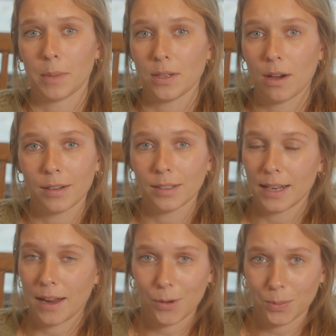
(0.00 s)
my daughter
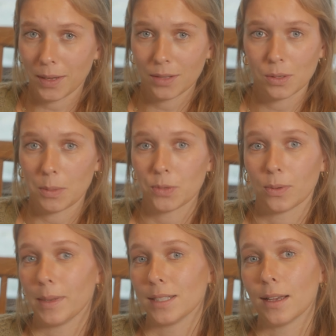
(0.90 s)
and I hope that so much
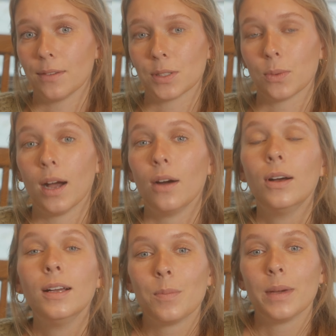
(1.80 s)
for myself as well.